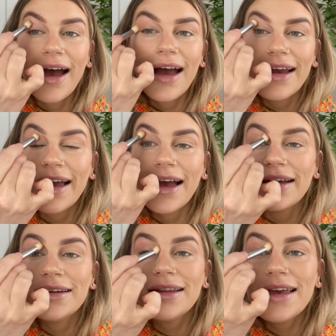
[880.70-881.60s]
I
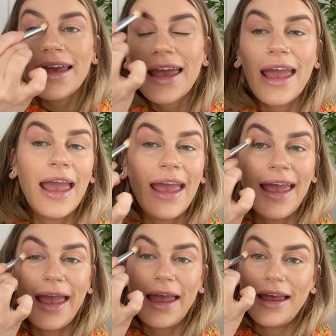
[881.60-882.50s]
kind of like
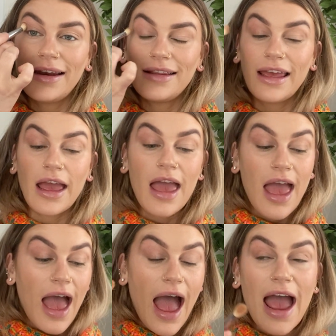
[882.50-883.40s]
hate, like
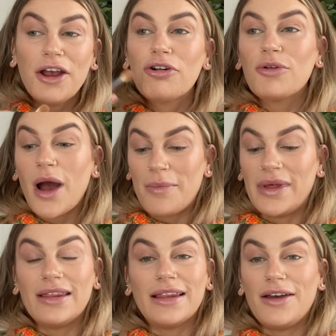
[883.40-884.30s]
I grew up
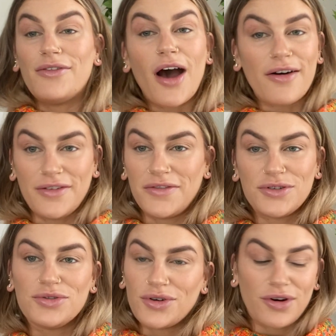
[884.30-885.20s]
and live off of
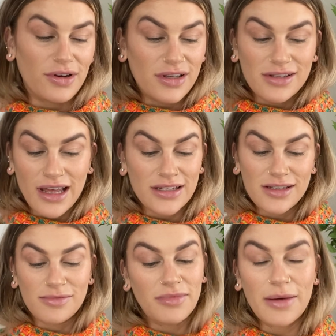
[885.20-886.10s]
tutorials.
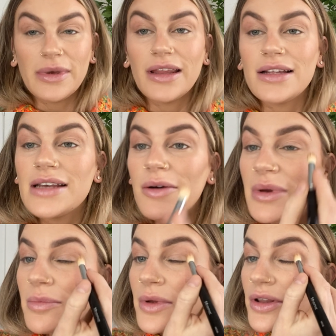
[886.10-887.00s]
That's how
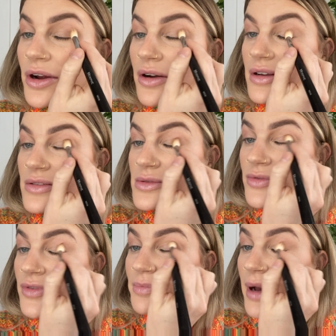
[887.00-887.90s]
people learn, is
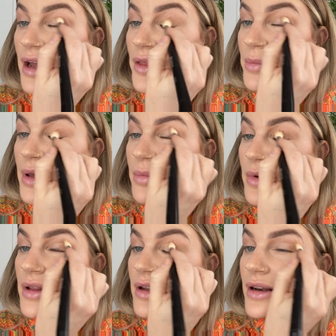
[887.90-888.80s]
by other
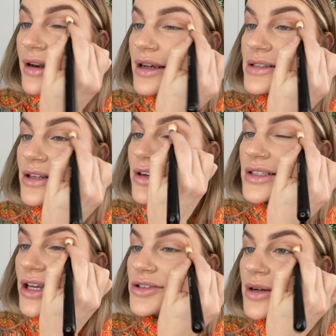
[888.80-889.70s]
people and et cetera,
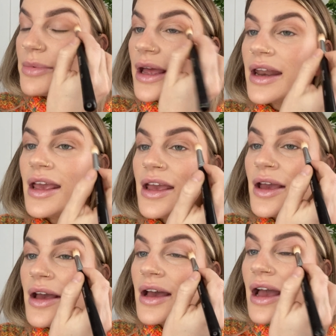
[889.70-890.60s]
et cetera. But
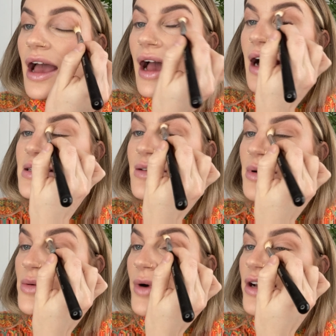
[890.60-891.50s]
as I've
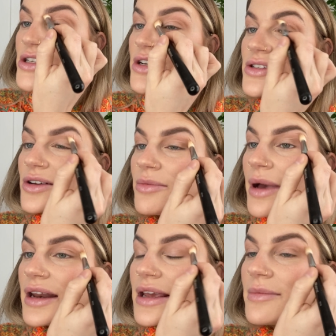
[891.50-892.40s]
been watching so
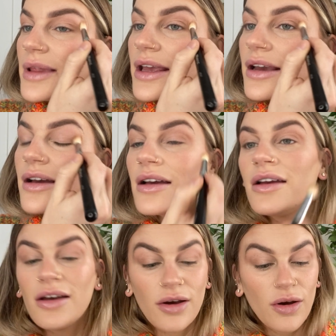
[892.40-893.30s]
many, I'm like,
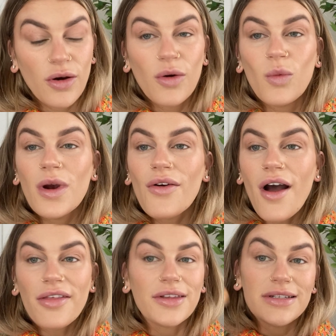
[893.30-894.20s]
we're
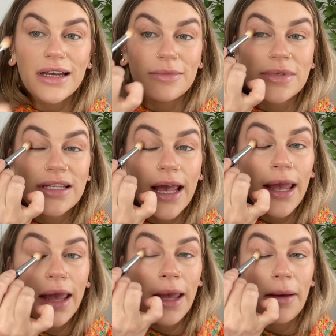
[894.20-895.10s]
all the damn
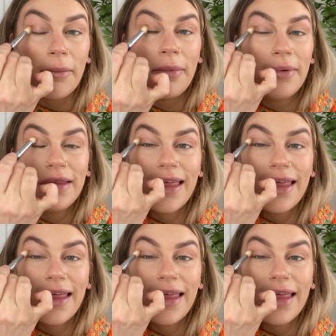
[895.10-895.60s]
same.